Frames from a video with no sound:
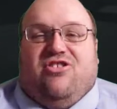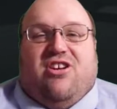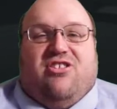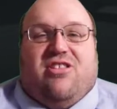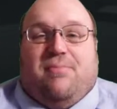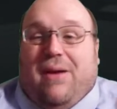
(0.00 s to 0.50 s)

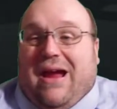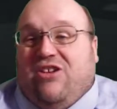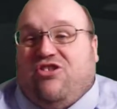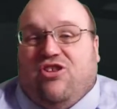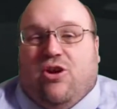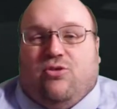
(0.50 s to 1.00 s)
just the
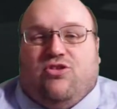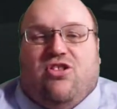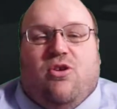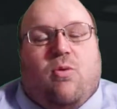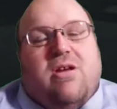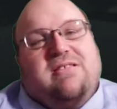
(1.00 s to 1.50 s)
patch notes,
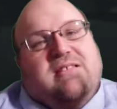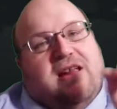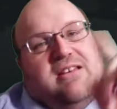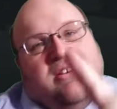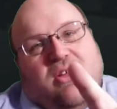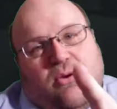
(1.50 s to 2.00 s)
and the ones I
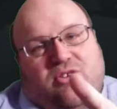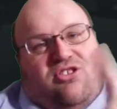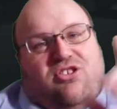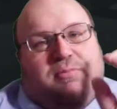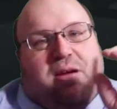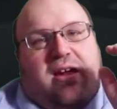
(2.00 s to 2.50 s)
noticed
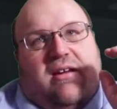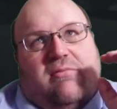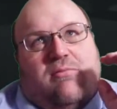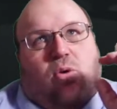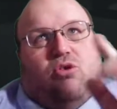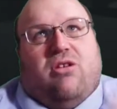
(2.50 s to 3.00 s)
as
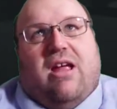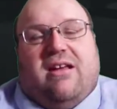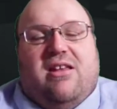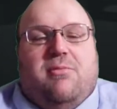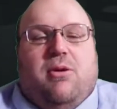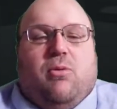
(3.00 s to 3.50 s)
being most
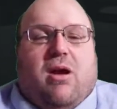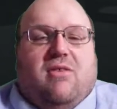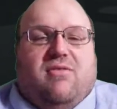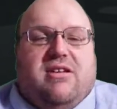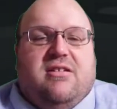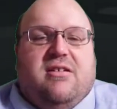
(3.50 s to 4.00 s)
likely to be relevant.